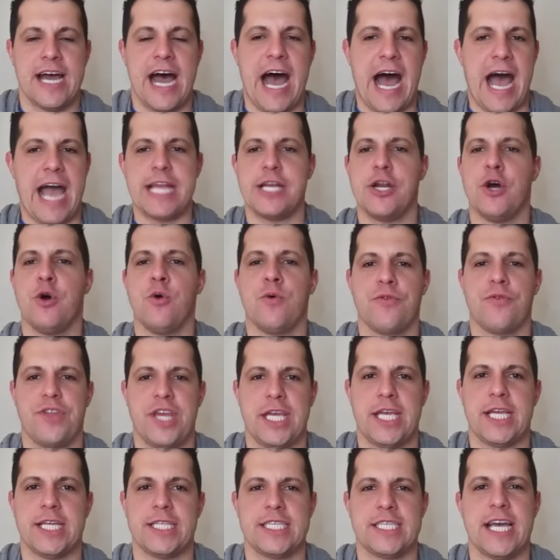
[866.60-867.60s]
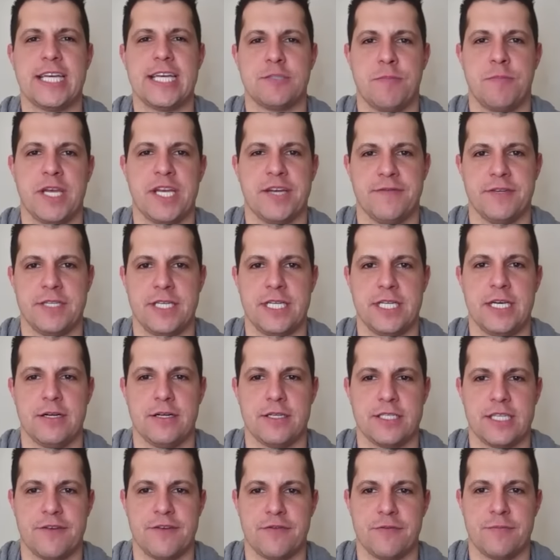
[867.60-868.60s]
I don't think it's as big of a deal
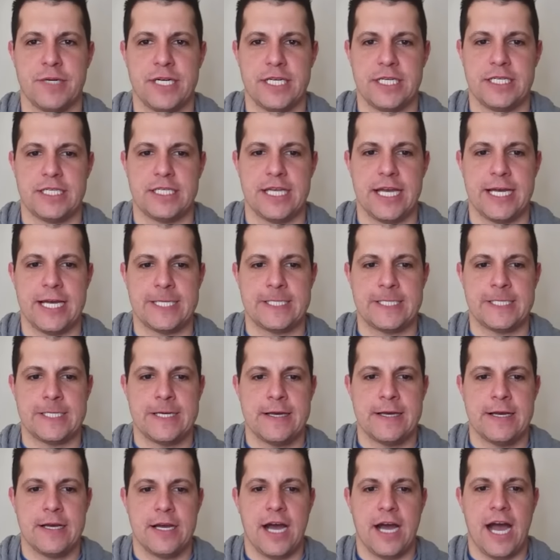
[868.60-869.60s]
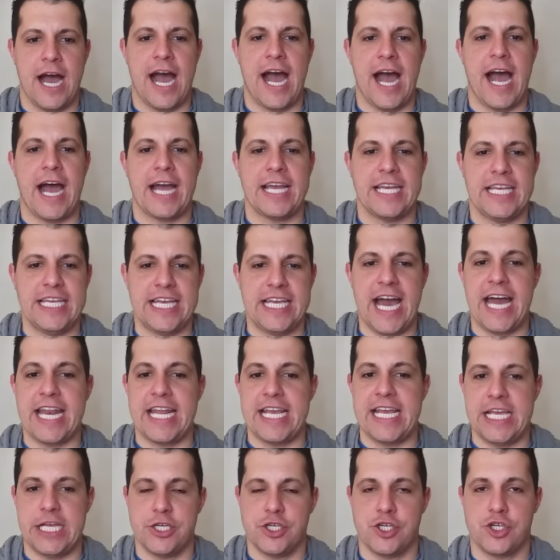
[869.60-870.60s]
as everybody says. He got
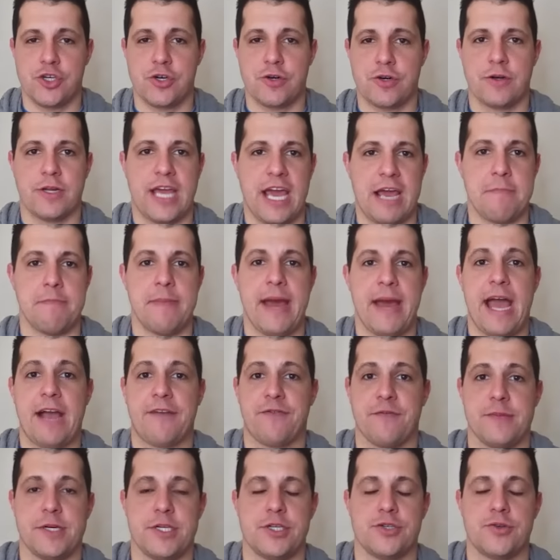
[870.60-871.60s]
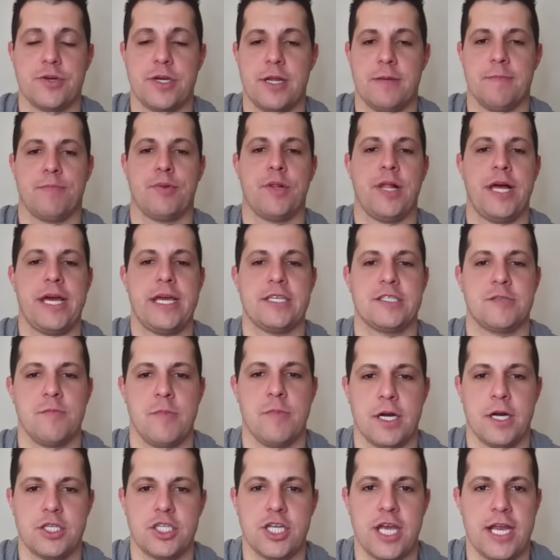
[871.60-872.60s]
injured, came back from injury, didn't play as
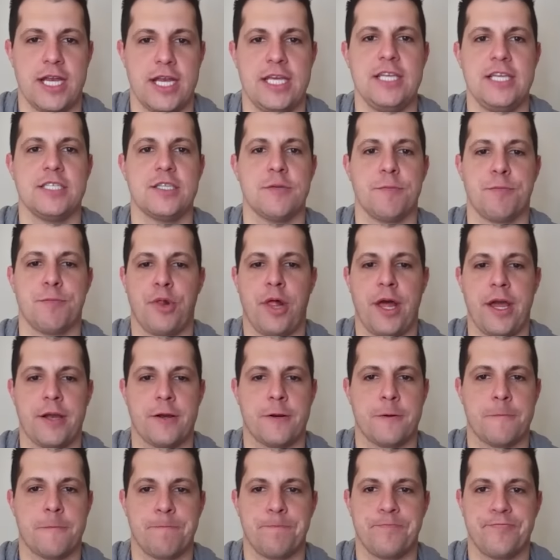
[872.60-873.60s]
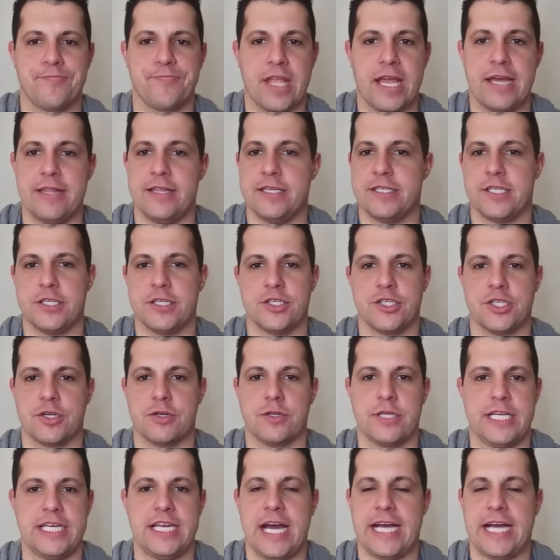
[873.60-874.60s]
much. And he's a player, and this is
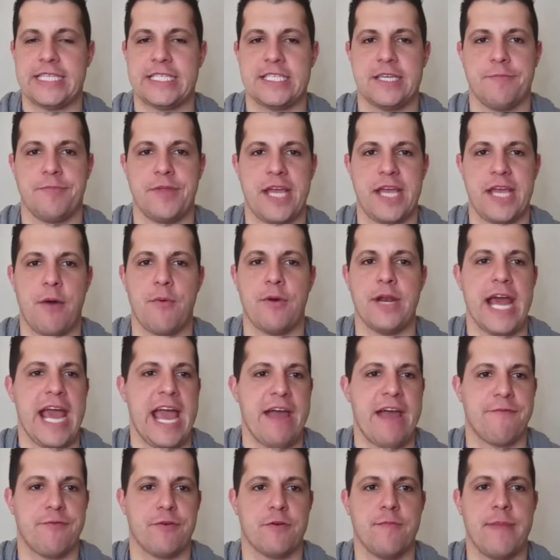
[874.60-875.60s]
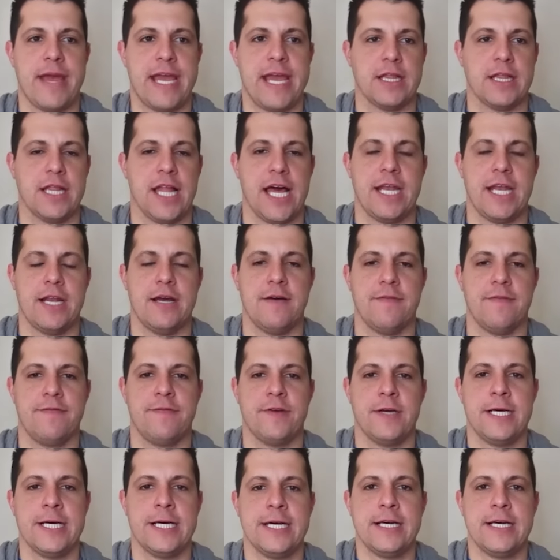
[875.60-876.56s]
certainly not something I would ever make light of.